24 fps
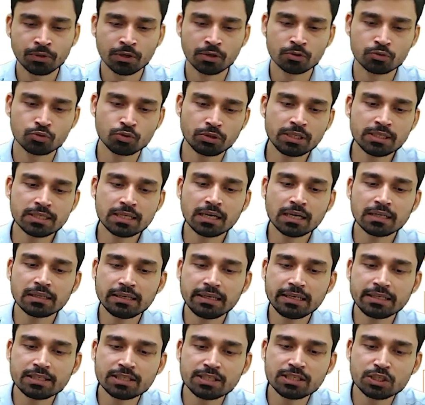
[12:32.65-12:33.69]
So these are the
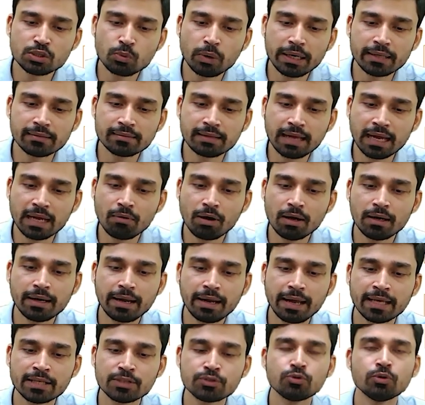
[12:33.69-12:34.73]
reasons why Taiwan
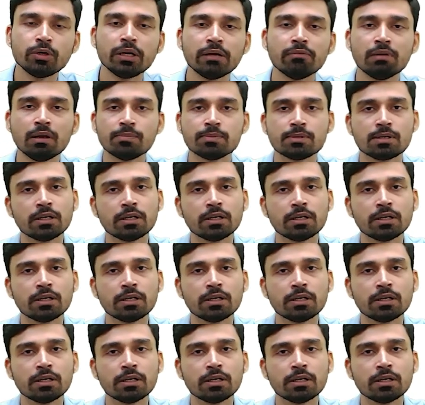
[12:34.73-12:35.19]
has to develop